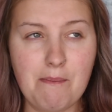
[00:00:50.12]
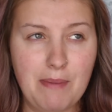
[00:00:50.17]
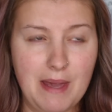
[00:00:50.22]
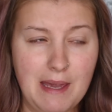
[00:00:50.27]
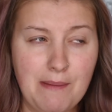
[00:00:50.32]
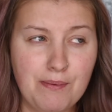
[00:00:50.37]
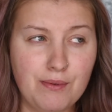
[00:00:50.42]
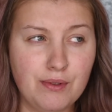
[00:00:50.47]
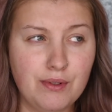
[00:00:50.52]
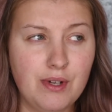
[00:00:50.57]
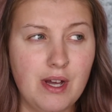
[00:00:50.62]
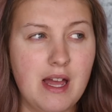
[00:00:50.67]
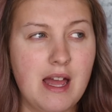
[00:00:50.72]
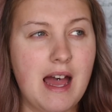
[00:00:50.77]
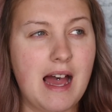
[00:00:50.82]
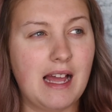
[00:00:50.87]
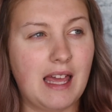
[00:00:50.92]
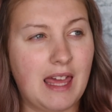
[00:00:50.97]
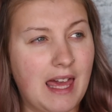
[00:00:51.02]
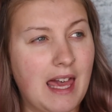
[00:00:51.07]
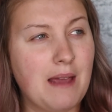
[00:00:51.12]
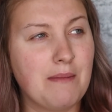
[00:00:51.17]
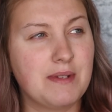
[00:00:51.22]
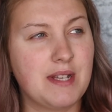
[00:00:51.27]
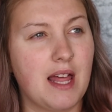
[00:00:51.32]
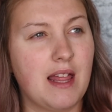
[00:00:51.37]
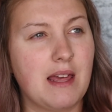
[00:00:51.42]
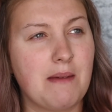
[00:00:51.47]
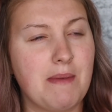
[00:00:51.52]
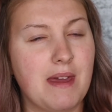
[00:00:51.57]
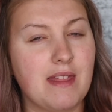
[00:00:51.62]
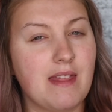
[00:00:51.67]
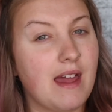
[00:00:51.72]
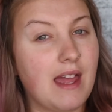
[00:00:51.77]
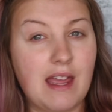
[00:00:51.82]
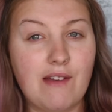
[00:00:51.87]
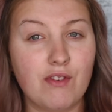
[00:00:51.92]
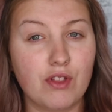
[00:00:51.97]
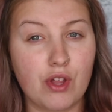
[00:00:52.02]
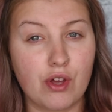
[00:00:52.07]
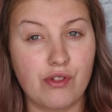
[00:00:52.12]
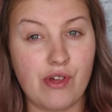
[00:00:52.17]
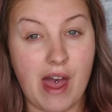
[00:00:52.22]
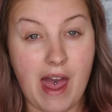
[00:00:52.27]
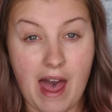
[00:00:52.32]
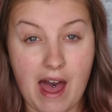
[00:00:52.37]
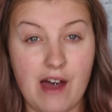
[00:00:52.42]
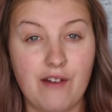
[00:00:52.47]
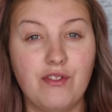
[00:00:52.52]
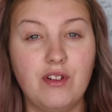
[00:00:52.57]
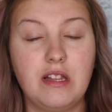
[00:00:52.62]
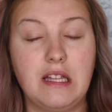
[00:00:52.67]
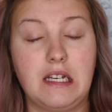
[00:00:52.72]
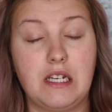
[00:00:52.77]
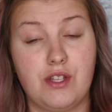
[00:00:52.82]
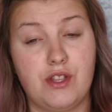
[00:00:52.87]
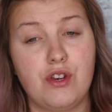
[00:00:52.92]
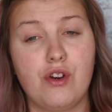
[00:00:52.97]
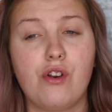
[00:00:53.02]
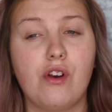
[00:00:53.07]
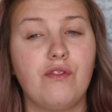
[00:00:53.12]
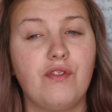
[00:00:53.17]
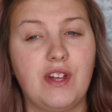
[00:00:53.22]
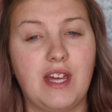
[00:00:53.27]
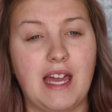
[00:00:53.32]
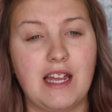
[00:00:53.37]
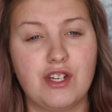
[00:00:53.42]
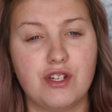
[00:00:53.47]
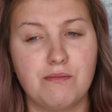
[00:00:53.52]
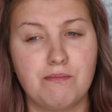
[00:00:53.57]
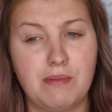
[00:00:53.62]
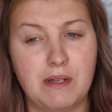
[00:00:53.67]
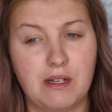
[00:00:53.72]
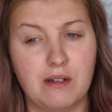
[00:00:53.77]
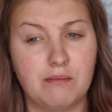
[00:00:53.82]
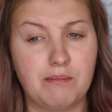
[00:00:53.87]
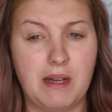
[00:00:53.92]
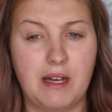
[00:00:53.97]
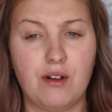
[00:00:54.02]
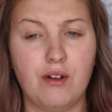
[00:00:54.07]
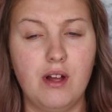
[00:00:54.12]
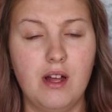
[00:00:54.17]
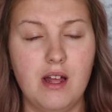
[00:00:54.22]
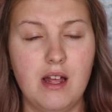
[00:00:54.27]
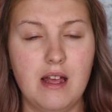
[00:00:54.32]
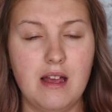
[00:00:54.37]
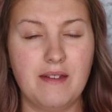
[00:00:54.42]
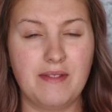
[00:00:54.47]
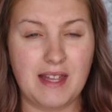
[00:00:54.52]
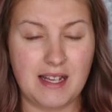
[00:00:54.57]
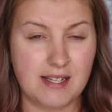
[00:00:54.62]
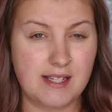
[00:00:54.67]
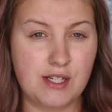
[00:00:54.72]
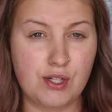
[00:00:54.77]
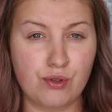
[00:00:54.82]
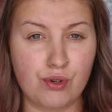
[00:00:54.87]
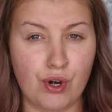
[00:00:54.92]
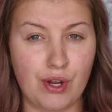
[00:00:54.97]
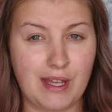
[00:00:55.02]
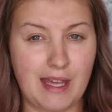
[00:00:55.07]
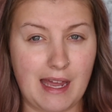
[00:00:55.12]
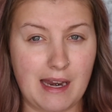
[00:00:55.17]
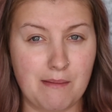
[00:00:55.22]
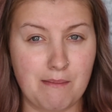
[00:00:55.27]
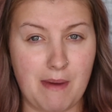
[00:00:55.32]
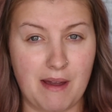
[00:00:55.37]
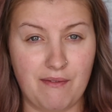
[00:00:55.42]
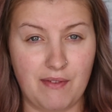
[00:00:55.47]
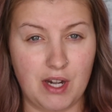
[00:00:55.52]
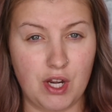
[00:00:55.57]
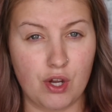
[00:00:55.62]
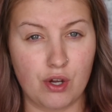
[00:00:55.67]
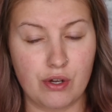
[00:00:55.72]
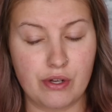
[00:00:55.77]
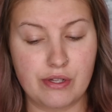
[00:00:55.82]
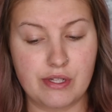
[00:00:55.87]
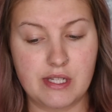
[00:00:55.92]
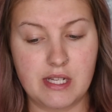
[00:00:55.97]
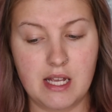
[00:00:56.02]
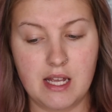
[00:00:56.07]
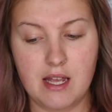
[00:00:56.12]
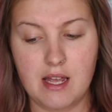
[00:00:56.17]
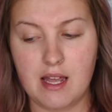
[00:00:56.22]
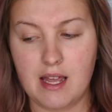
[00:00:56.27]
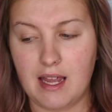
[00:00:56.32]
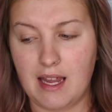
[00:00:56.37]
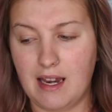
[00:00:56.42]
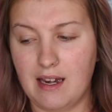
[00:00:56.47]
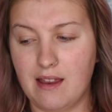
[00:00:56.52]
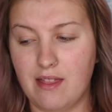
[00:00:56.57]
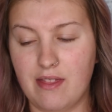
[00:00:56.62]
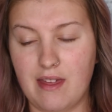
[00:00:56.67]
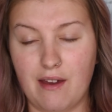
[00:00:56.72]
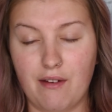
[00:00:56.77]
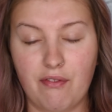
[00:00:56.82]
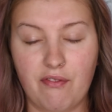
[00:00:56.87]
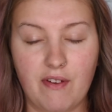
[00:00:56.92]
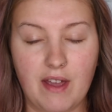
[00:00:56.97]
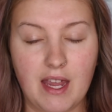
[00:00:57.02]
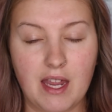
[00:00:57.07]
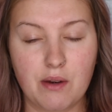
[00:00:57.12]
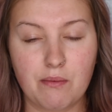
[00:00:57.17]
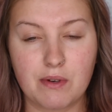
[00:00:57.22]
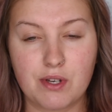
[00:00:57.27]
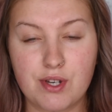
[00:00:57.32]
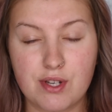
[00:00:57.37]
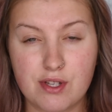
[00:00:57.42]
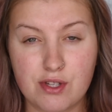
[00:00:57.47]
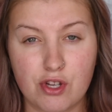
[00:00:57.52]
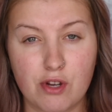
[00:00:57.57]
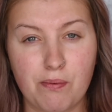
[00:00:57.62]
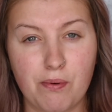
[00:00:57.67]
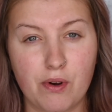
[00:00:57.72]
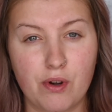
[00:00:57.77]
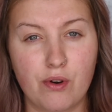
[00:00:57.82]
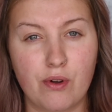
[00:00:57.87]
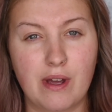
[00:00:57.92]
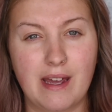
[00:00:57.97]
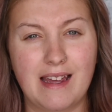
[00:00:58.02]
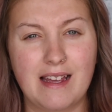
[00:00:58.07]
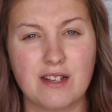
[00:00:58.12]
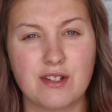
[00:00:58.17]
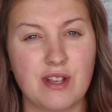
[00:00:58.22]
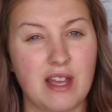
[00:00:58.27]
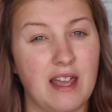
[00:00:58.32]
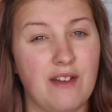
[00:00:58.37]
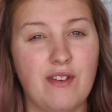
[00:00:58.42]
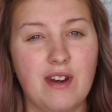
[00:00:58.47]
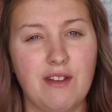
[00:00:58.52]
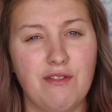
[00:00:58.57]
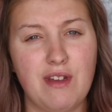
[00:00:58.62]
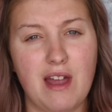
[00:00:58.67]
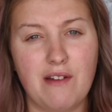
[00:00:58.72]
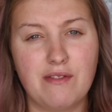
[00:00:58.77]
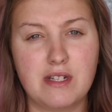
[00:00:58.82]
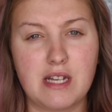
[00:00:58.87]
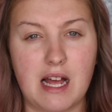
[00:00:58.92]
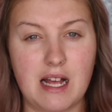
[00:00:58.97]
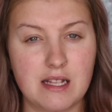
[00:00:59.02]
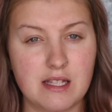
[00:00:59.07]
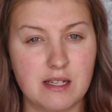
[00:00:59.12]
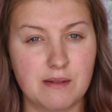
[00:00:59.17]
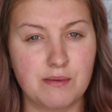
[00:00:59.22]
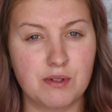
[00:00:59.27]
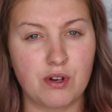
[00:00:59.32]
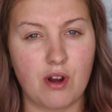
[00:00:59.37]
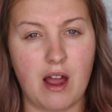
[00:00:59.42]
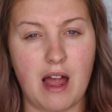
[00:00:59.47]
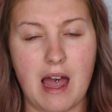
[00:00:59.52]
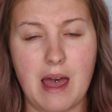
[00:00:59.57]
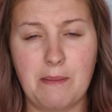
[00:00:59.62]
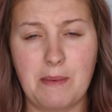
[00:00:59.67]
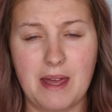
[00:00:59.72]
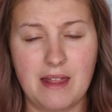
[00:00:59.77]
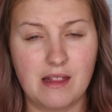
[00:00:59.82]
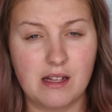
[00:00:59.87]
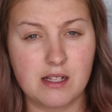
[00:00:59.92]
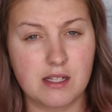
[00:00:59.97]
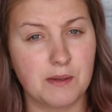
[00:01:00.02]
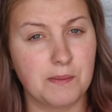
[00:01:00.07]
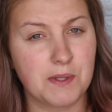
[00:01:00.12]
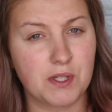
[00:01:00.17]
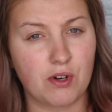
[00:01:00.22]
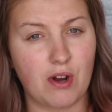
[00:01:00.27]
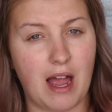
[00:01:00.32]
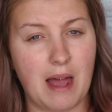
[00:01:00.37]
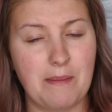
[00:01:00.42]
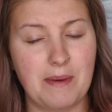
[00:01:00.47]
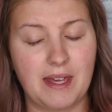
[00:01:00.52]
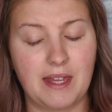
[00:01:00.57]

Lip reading: People keep telling me that even though they have clicked the notification bell, they still don't get my videos in their feed, which is super annoying. So even if you have to unsubscribe and then subscribe